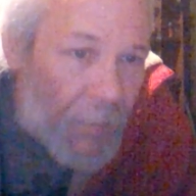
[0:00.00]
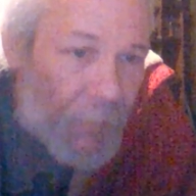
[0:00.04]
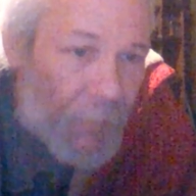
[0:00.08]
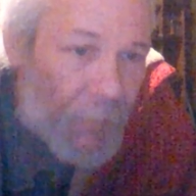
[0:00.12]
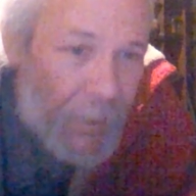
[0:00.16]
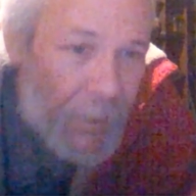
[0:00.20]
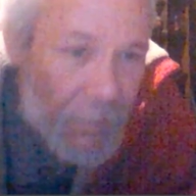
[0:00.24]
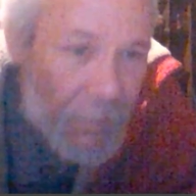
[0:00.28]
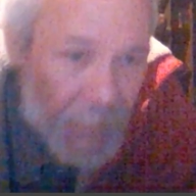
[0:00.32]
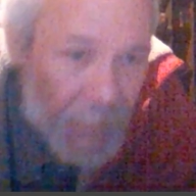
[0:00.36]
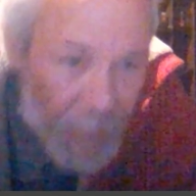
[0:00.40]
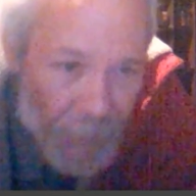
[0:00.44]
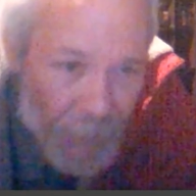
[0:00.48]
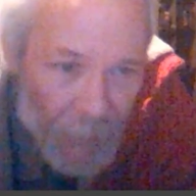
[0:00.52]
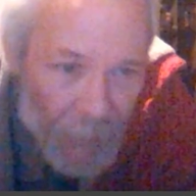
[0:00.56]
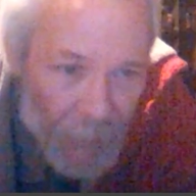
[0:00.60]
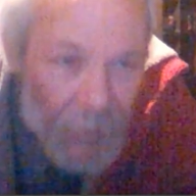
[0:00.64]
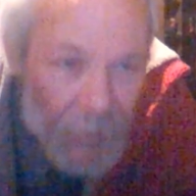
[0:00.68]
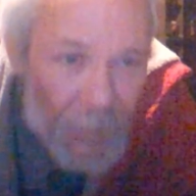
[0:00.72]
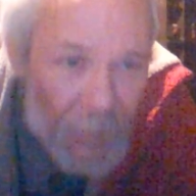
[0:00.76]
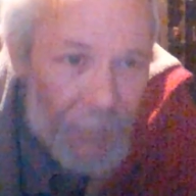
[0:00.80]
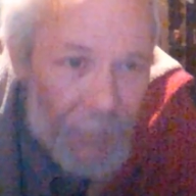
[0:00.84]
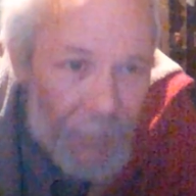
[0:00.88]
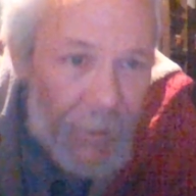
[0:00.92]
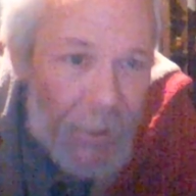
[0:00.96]
then
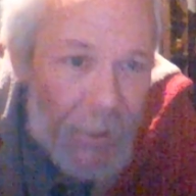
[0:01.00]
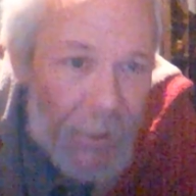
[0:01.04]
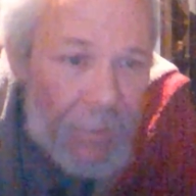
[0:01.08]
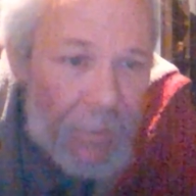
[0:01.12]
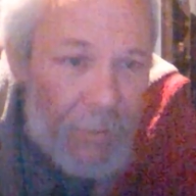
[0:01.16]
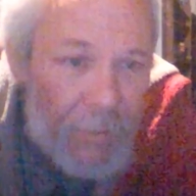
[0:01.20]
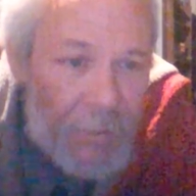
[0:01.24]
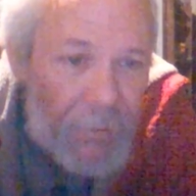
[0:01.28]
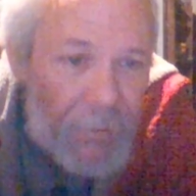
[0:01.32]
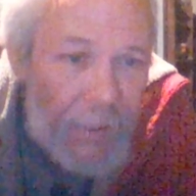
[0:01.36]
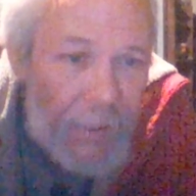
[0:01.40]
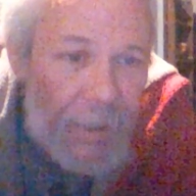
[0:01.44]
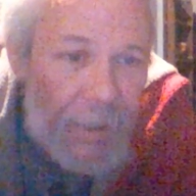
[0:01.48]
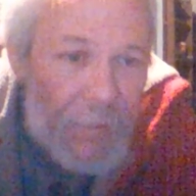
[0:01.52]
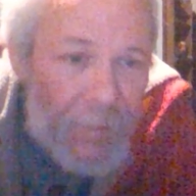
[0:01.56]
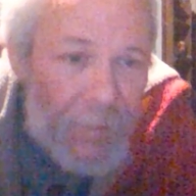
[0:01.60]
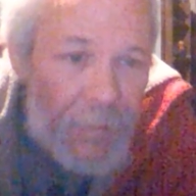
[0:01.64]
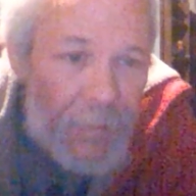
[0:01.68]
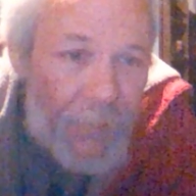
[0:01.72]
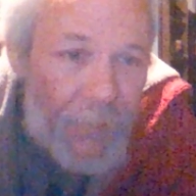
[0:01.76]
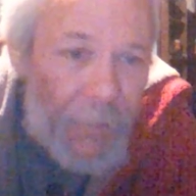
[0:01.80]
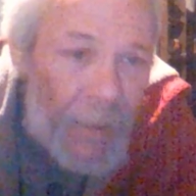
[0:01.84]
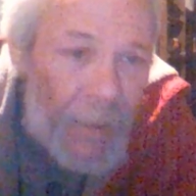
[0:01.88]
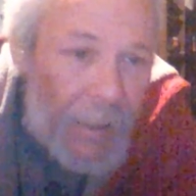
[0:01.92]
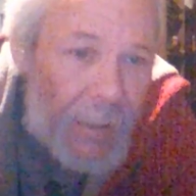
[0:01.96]
feel free to
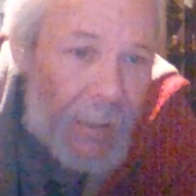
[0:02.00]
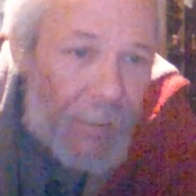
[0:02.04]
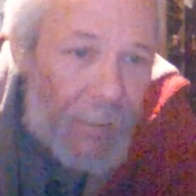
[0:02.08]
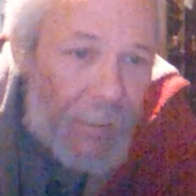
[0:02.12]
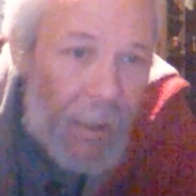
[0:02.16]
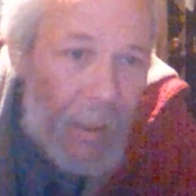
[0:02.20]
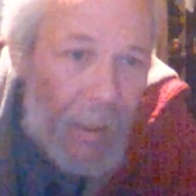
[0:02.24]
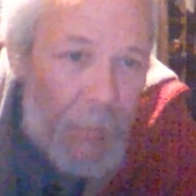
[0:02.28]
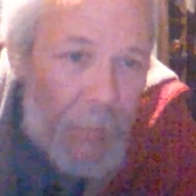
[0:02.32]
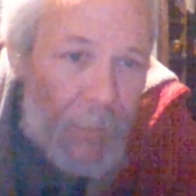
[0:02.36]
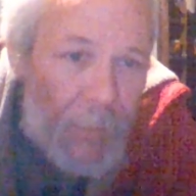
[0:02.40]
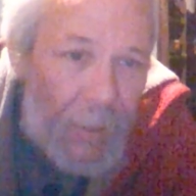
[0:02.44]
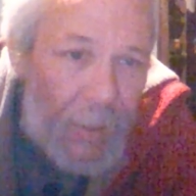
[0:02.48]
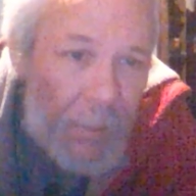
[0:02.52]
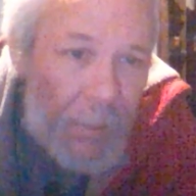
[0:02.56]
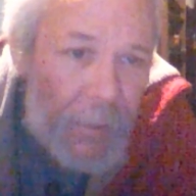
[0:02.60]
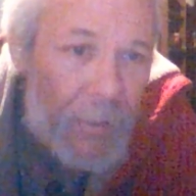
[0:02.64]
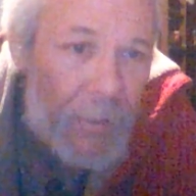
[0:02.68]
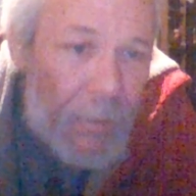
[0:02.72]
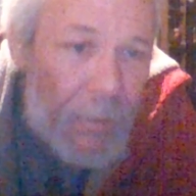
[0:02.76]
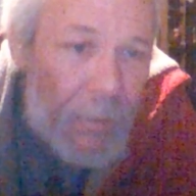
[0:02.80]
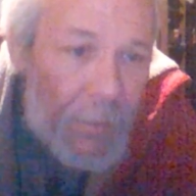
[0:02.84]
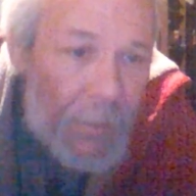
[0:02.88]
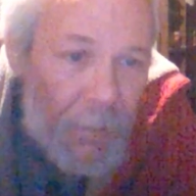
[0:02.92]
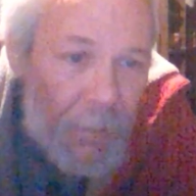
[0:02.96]
address the fucking topic,
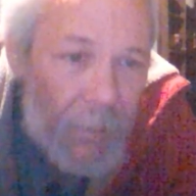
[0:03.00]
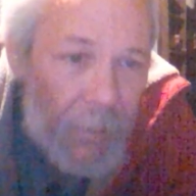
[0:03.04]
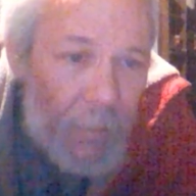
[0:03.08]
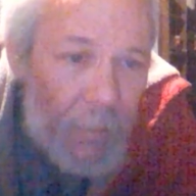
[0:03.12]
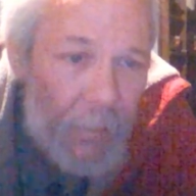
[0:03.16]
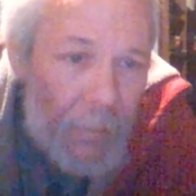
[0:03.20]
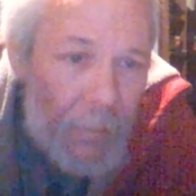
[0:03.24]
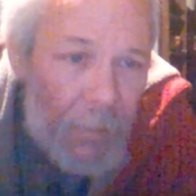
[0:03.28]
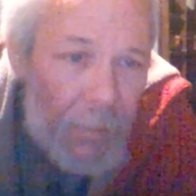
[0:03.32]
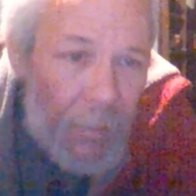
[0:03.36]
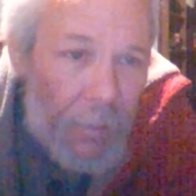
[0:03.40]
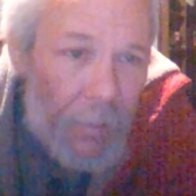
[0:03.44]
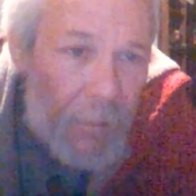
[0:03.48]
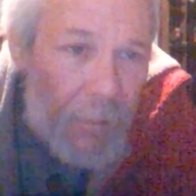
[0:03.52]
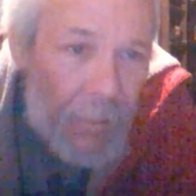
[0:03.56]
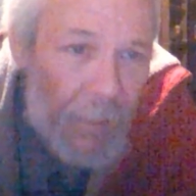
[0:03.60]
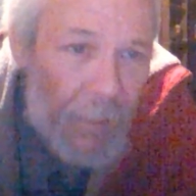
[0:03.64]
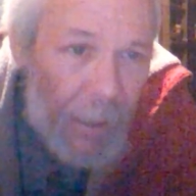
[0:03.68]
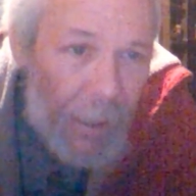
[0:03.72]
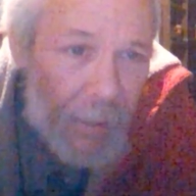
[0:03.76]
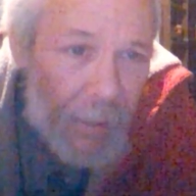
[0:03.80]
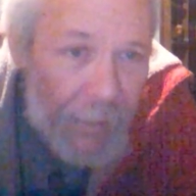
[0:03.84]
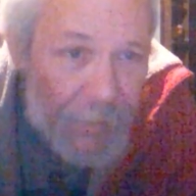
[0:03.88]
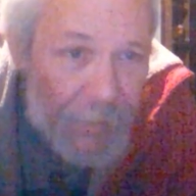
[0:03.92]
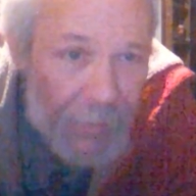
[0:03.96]

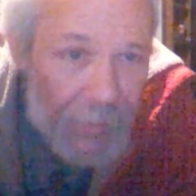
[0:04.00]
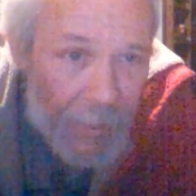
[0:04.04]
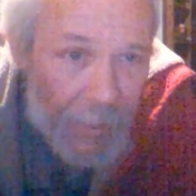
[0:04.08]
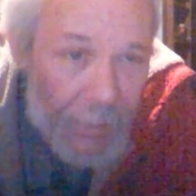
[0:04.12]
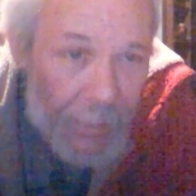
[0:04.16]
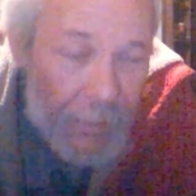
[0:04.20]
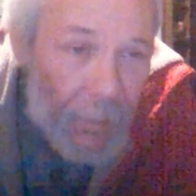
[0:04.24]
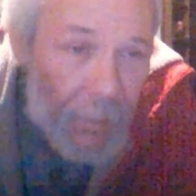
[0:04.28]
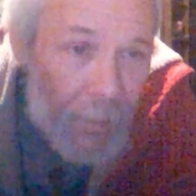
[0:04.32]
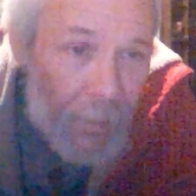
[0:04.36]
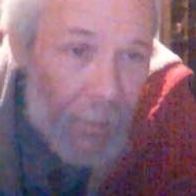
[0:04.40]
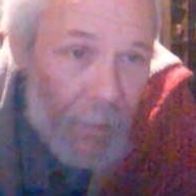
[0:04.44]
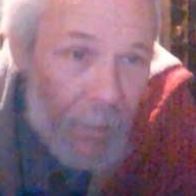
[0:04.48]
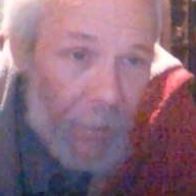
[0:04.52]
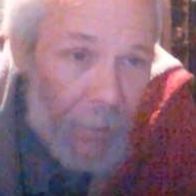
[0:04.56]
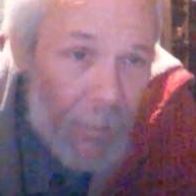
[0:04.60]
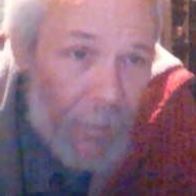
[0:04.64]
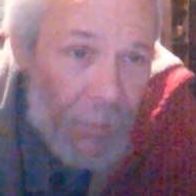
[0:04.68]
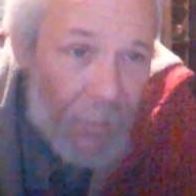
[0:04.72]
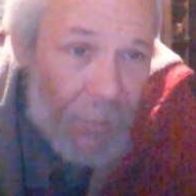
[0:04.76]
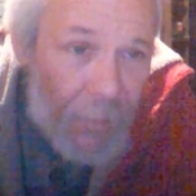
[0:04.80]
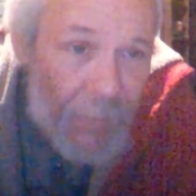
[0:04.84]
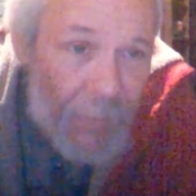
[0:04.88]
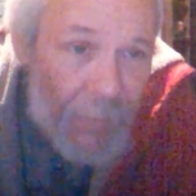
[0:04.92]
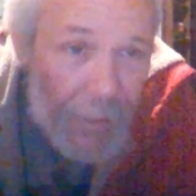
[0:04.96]
cocksucker,
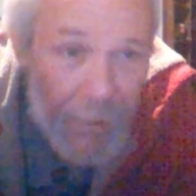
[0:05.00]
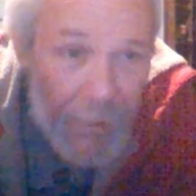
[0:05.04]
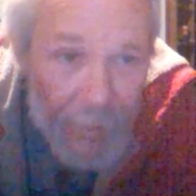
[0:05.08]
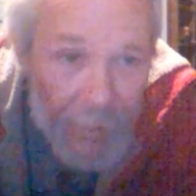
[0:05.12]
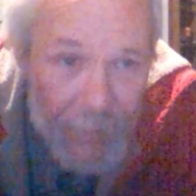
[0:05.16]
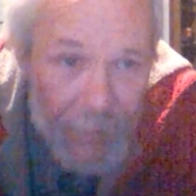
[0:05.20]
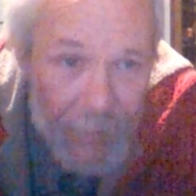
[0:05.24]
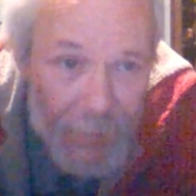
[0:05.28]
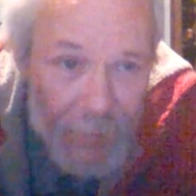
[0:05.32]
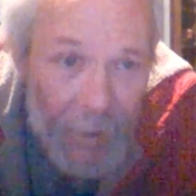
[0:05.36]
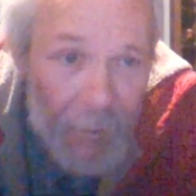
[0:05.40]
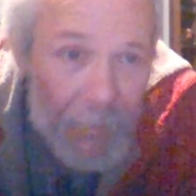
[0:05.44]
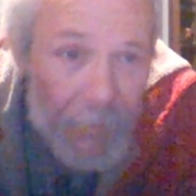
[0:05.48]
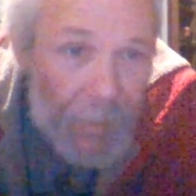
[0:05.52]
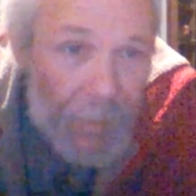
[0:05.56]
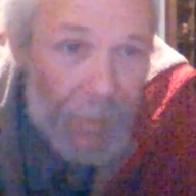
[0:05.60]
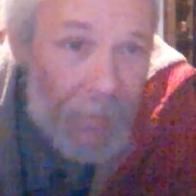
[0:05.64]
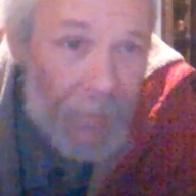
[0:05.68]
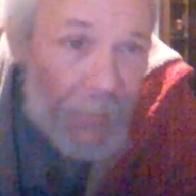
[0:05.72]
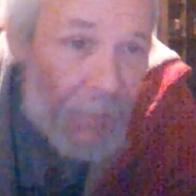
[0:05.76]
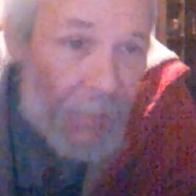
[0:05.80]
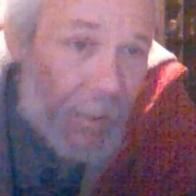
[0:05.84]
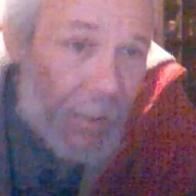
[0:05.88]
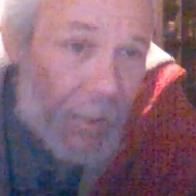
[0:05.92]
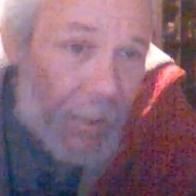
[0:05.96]
that hangs out
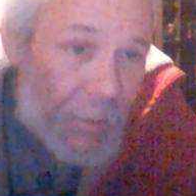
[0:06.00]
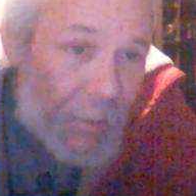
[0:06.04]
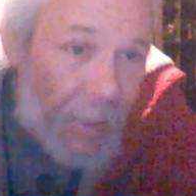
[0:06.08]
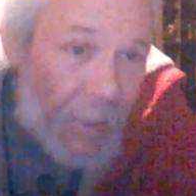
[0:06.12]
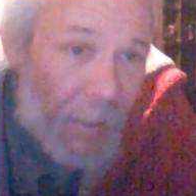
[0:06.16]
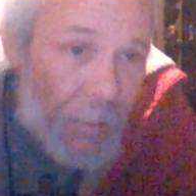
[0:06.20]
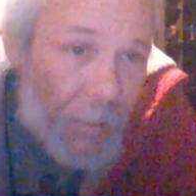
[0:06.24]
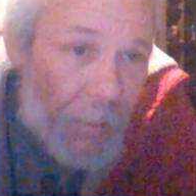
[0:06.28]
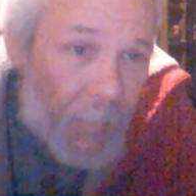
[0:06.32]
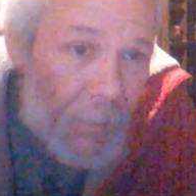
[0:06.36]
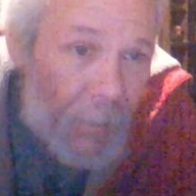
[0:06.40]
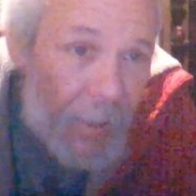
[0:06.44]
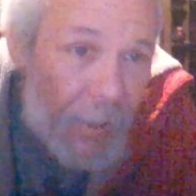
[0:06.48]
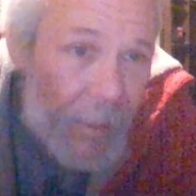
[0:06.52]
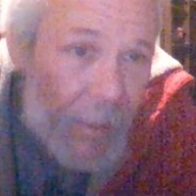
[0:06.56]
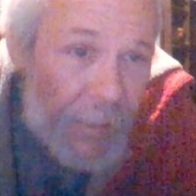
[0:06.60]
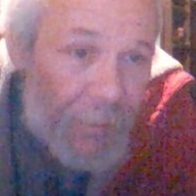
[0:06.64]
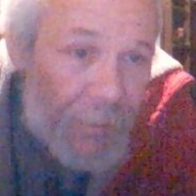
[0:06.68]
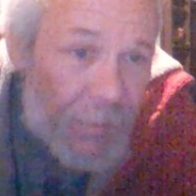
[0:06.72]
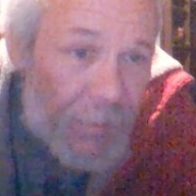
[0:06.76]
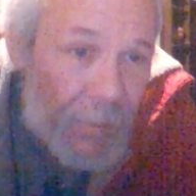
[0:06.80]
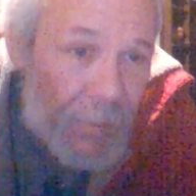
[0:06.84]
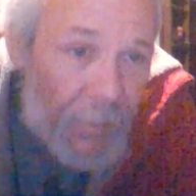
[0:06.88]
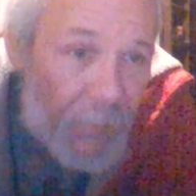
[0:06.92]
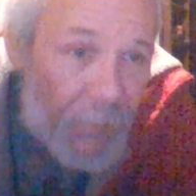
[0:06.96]
with a fucking child
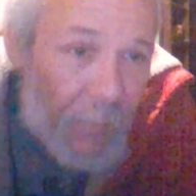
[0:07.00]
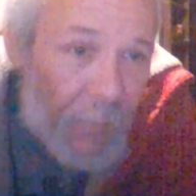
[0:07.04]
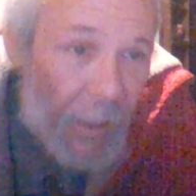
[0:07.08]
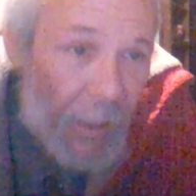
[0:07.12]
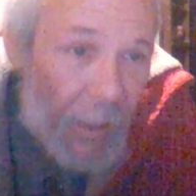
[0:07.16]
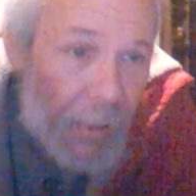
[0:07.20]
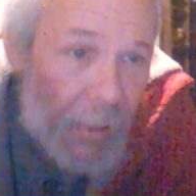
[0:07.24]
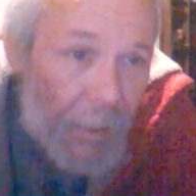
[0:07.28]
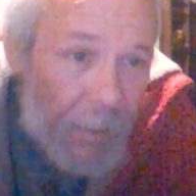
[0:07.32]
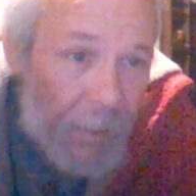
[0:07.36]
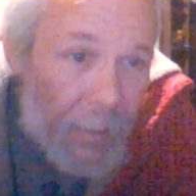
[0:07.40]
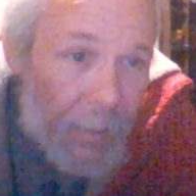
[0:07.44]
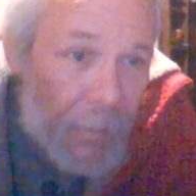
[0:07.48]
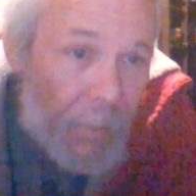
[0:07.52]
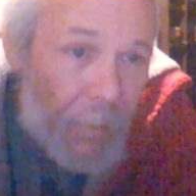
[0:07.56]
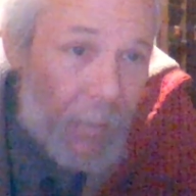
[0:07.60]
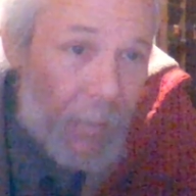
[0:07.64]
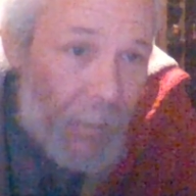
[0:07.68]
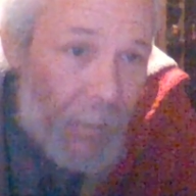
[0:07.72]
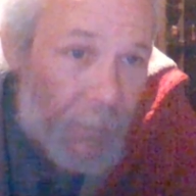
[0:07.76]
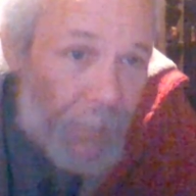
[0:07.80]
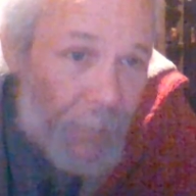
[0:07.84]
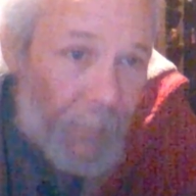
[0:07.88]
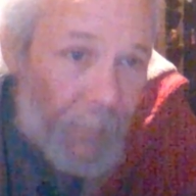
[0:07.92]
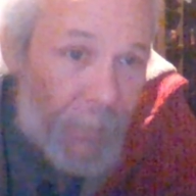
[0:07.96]
molesting fuck.
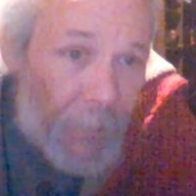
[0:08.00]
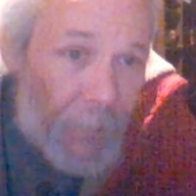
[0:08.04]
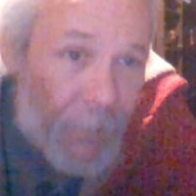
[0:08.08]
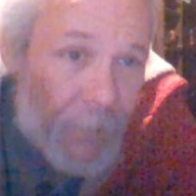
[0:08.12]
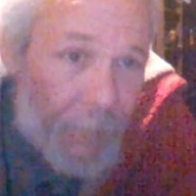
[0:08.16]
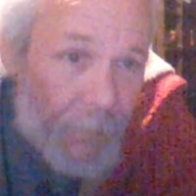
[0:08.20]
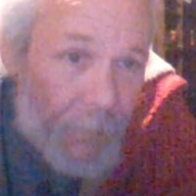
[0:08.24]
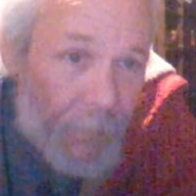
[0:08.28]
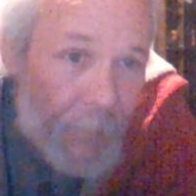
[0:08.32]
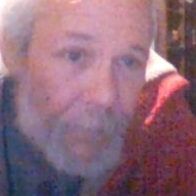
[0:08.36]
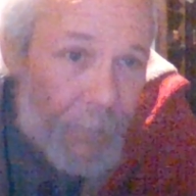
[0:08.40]
Hmm?